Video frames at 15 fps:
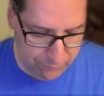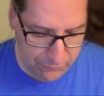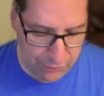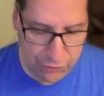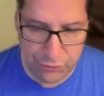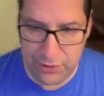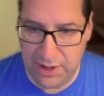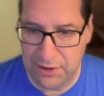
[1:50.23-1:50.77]

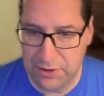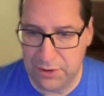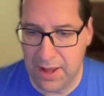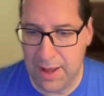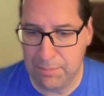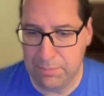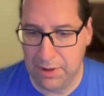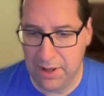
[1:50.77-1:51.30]
standard
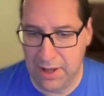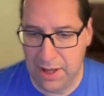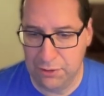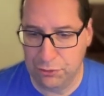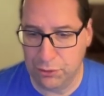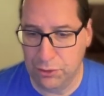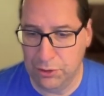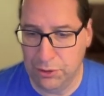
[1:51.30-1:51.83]

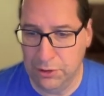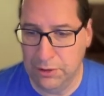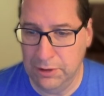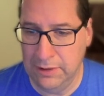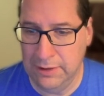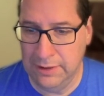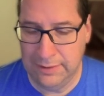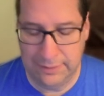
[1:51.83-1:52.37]

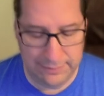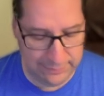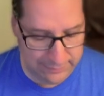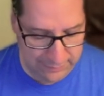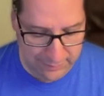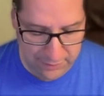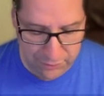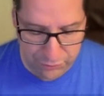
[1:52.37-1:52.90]
Haskell
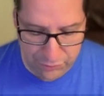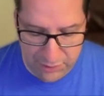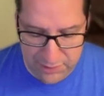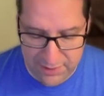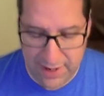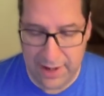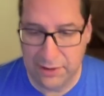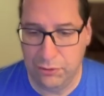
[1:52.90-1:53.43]

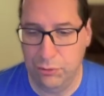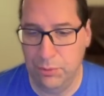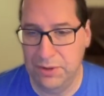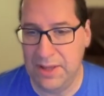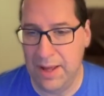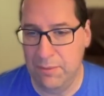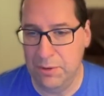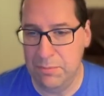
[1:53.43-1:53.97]
syntax, what
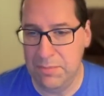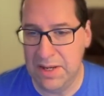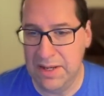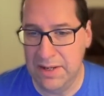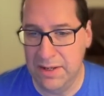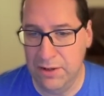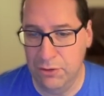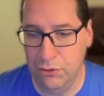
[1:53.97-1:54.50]
that would
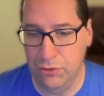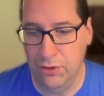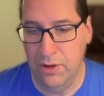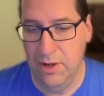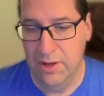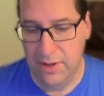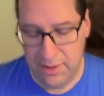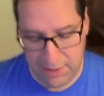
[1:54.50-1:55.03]
mean is
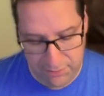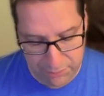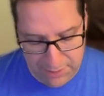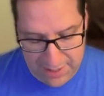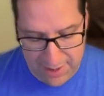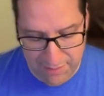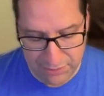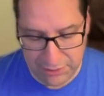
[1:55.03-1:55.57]
if we
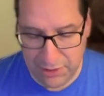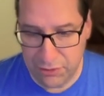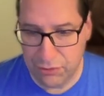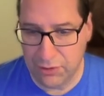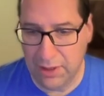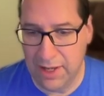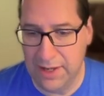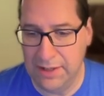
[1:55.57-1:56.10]
have a
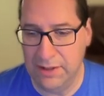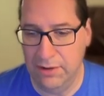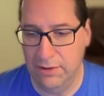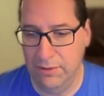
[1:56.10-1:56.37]
list like